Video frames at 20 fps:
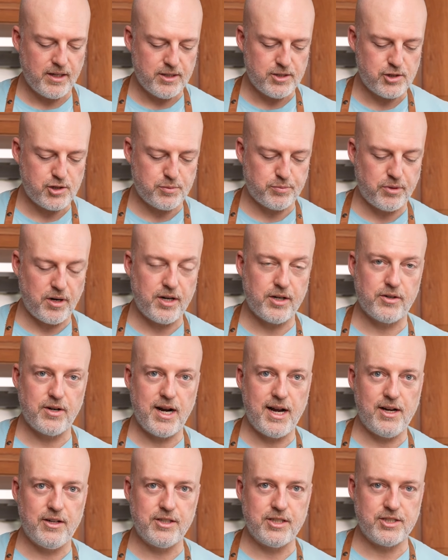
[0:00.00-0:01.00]
spread
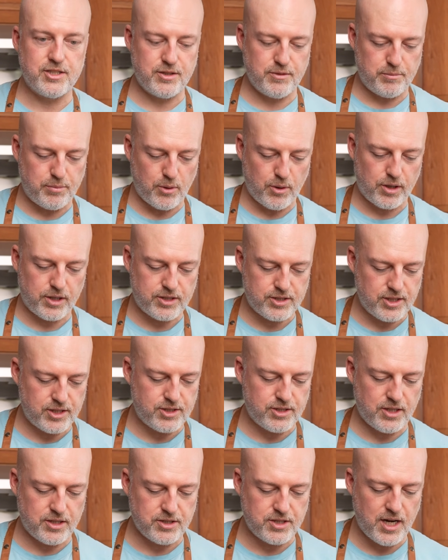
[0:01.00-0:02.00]
around as the pork
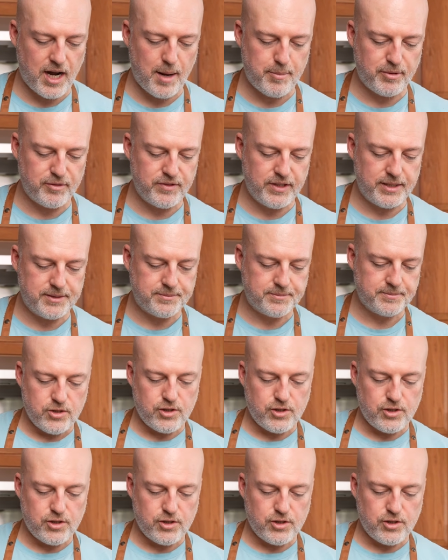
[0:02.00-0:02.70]
sits on top of it.